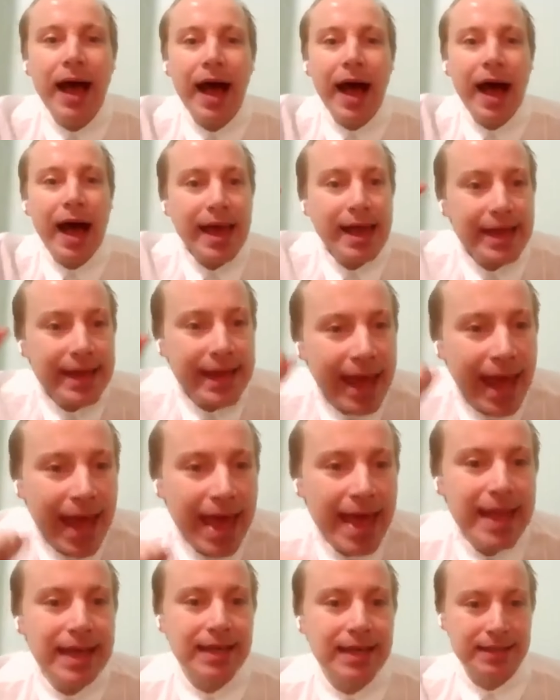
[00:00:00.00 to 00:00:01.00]
I
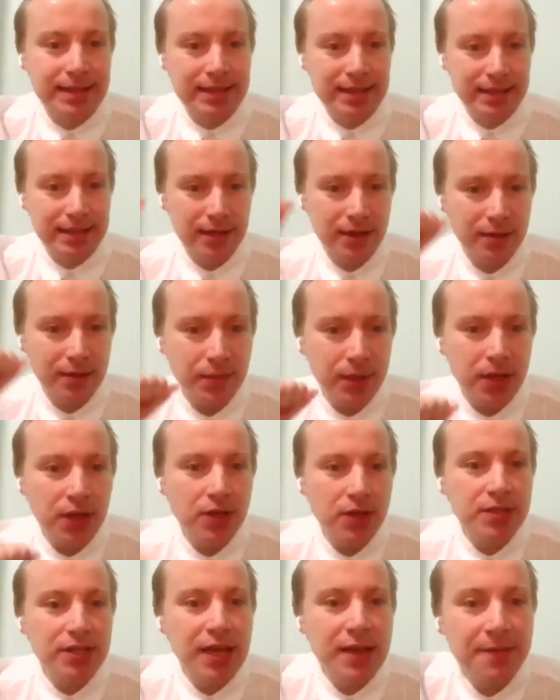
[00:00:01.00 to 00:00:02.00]
can't.
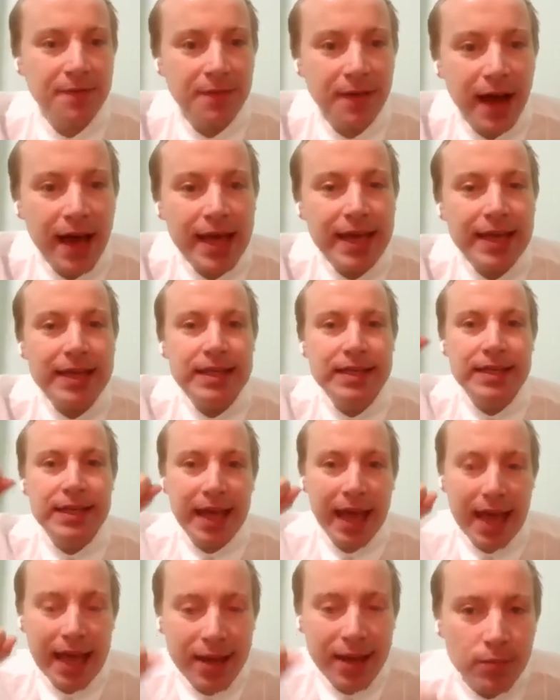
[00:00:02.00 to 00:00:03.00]
Because if I eat
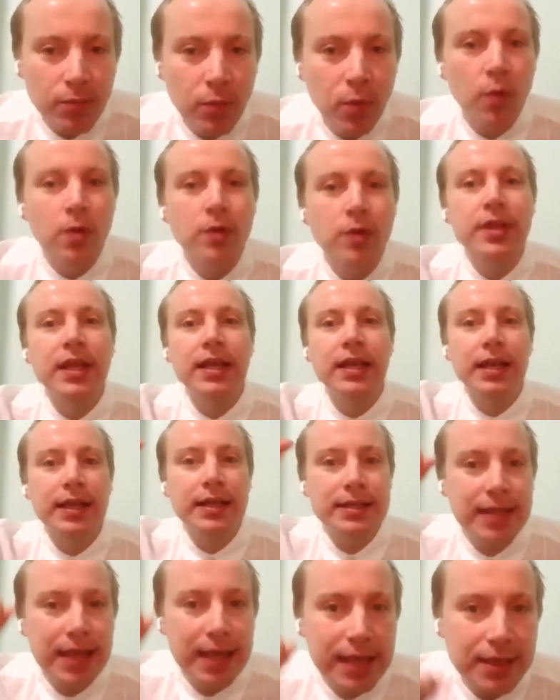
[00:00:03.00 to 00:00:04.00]
cake more than,
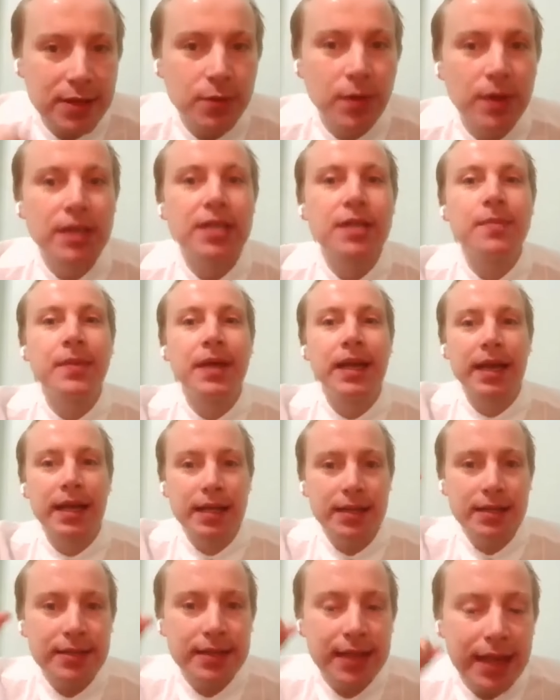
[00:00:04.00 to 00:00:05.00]
let's say, 20
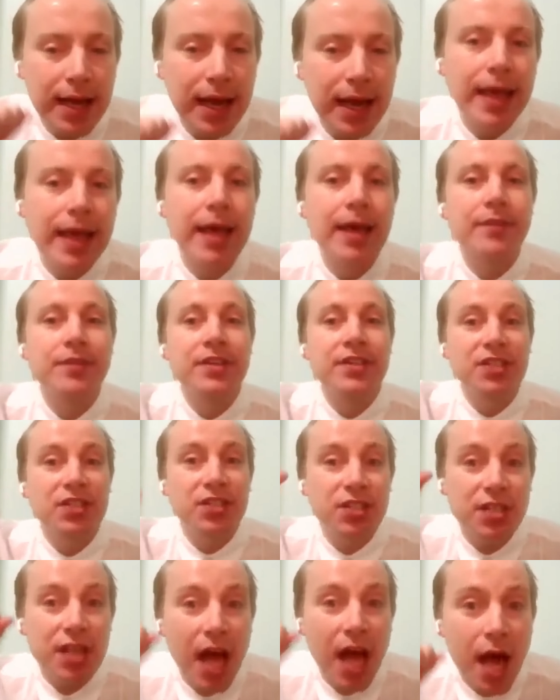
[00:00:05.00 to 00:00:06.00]
minutes, then I have a
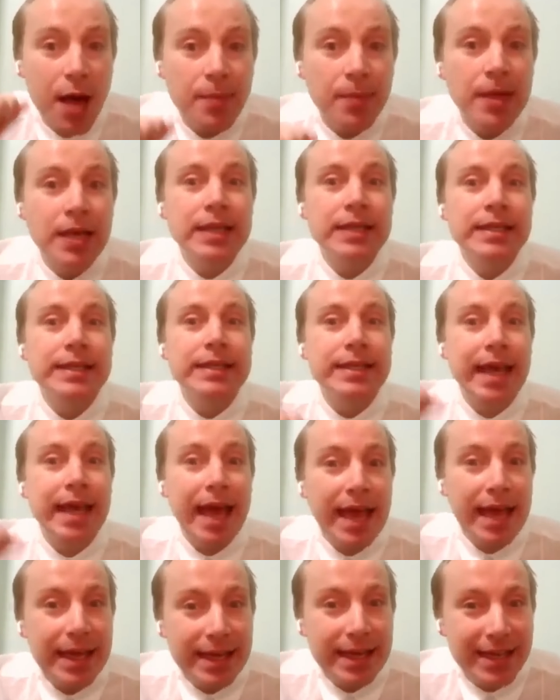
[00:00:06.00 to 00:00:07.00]
stomach
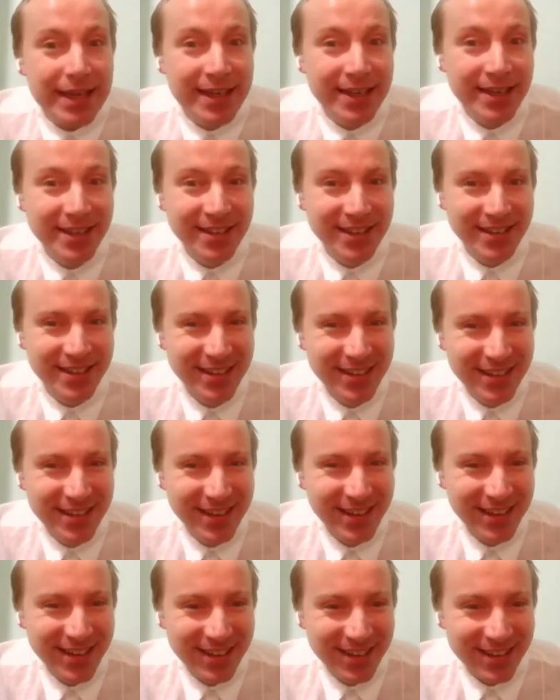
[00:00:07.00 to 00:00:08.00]
ache,
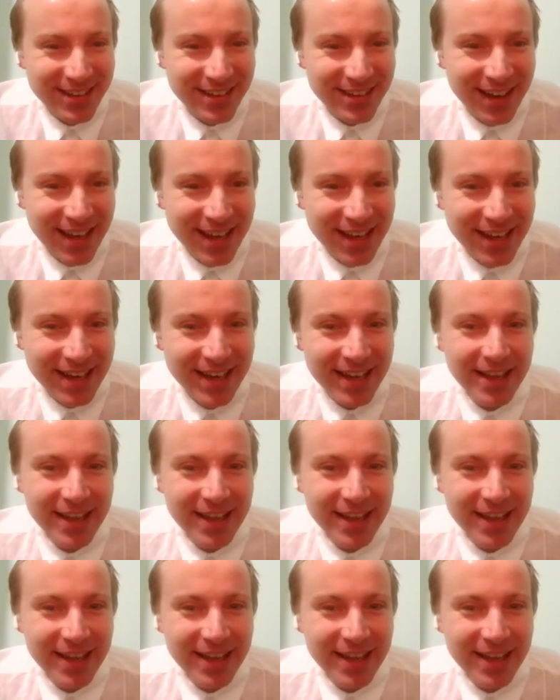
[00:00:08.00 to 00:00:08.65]
right?